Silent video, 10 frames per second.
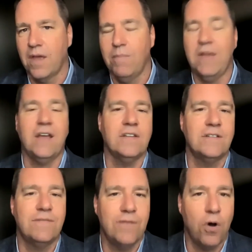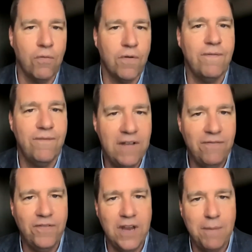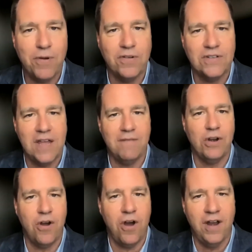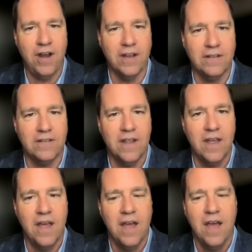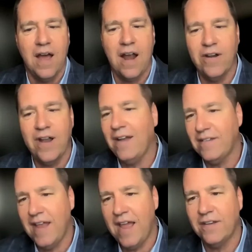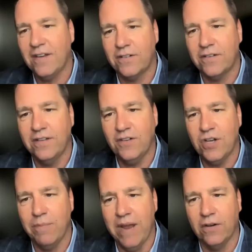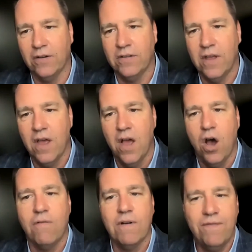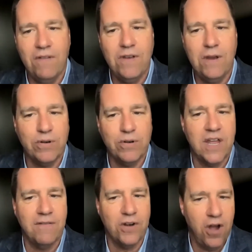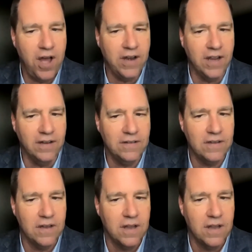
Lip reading: because over 50% of your audience are not tactical decision makers. Over 50% of your audience